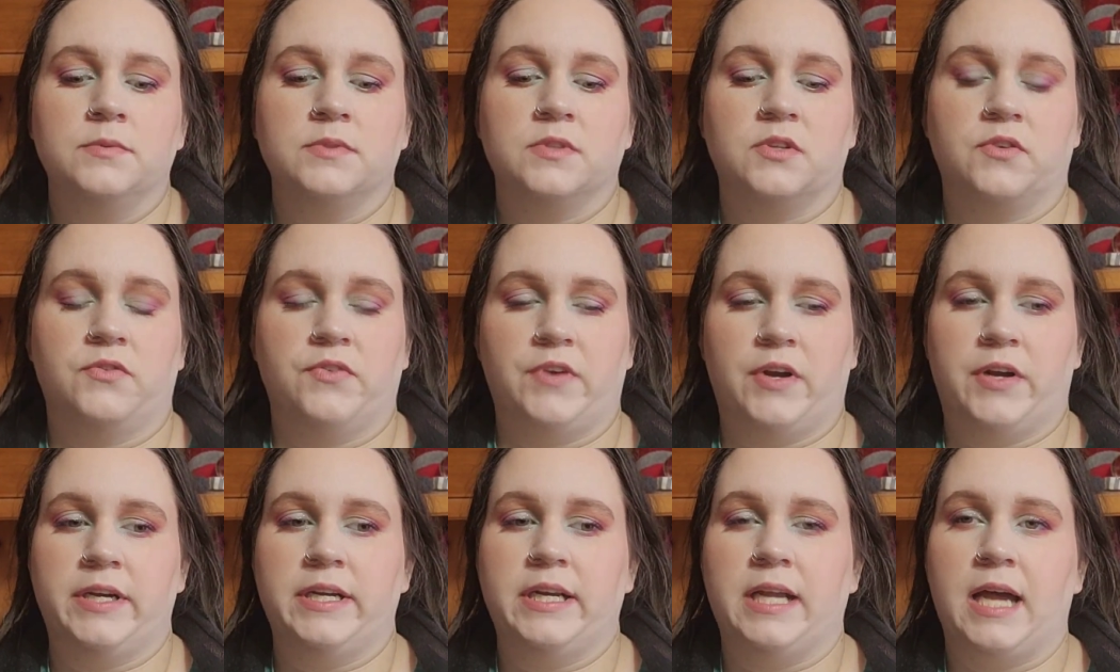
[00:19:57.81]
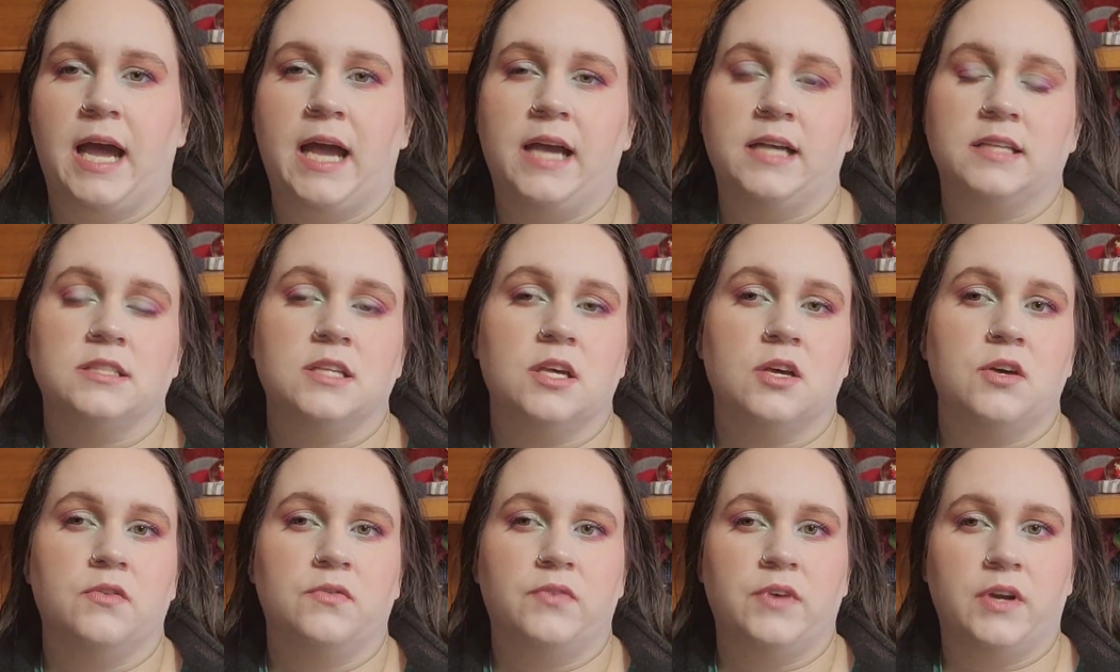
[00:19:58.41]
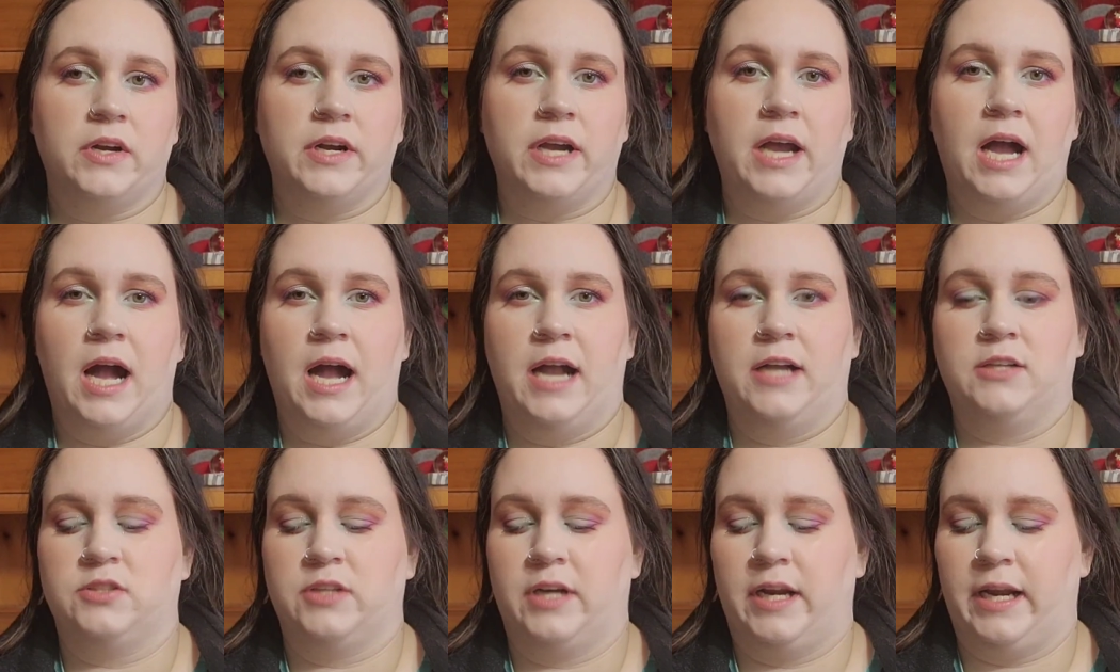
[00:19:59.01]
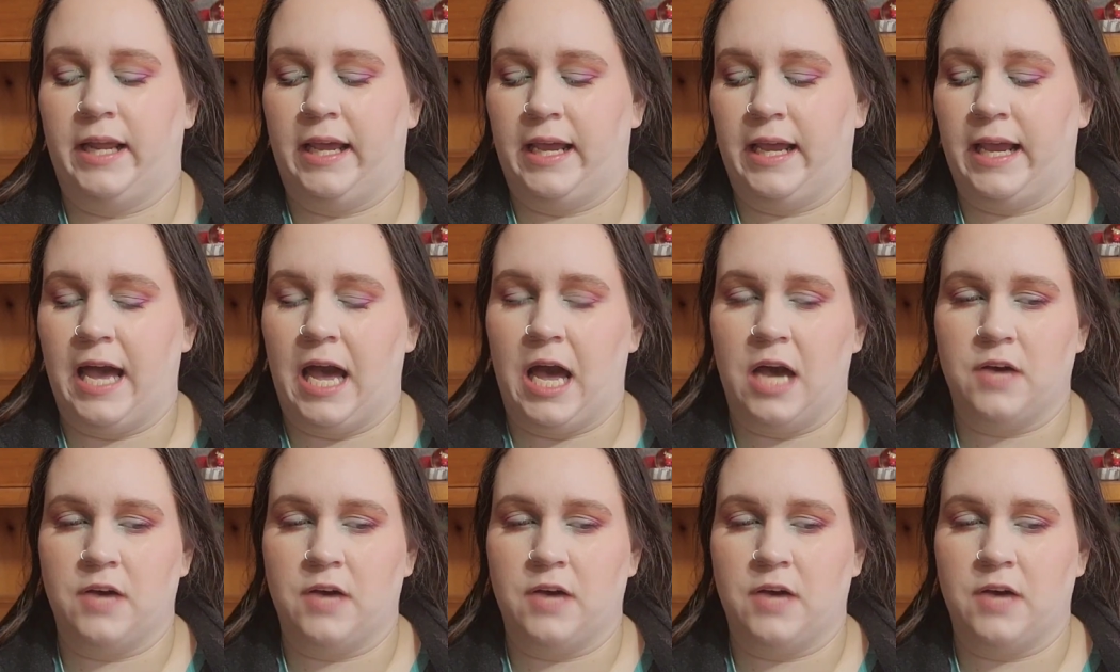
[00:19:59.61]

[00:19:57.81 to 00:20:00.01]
they're very nice, very hydrating,